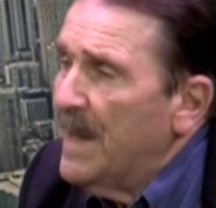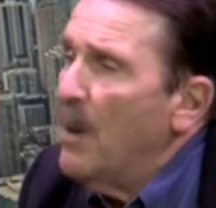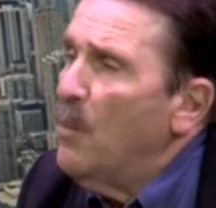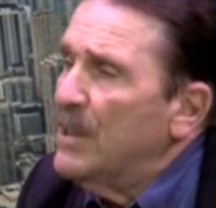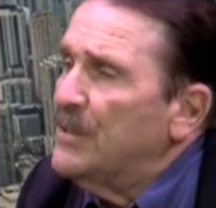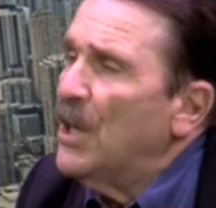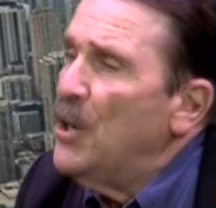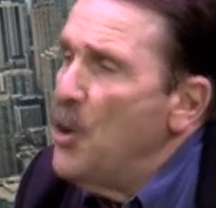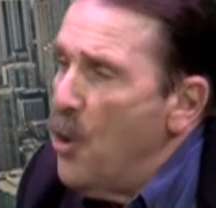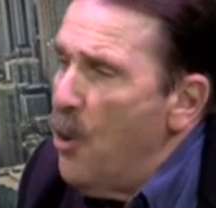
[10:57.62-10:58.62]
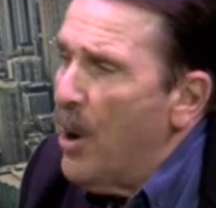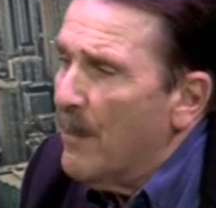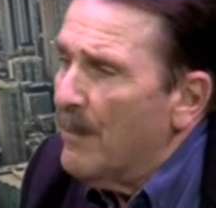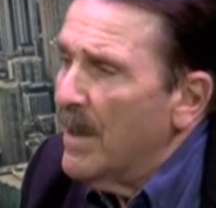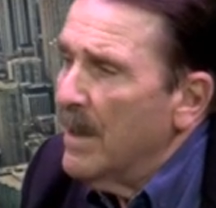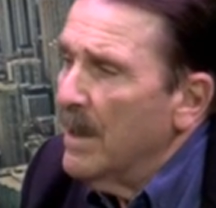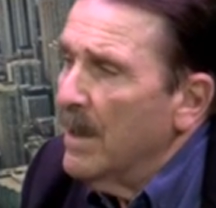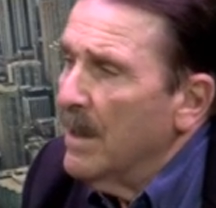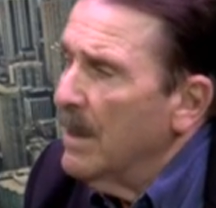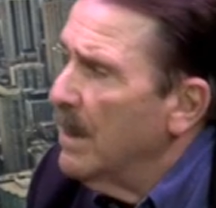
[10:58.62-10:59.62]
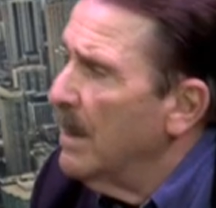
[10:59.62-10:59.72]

raped that was the